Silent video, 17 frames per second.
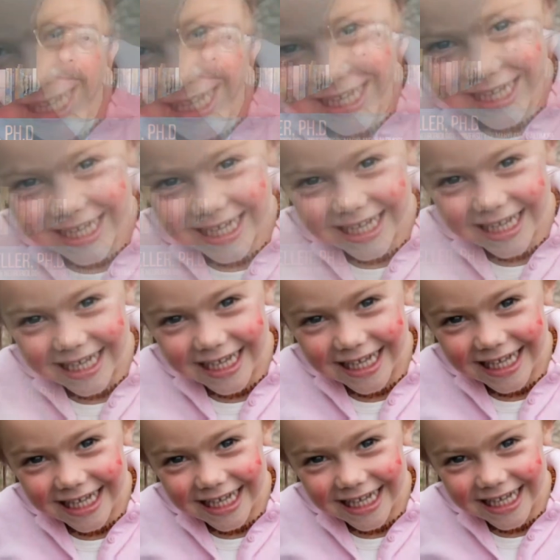but
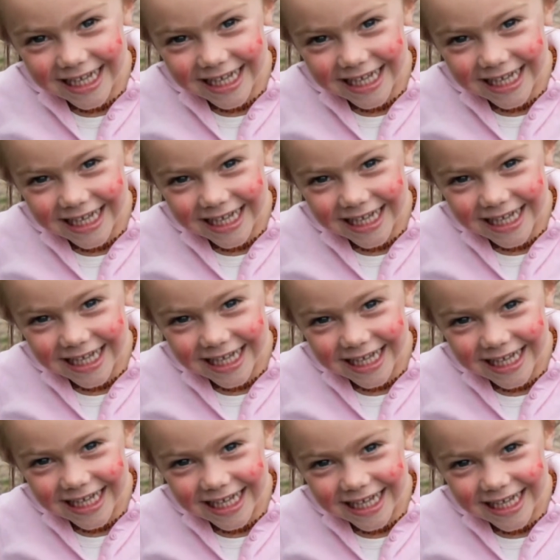in fact you are
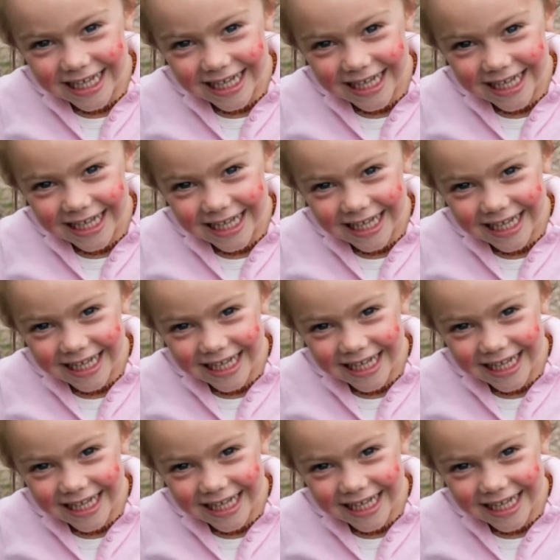learning through play.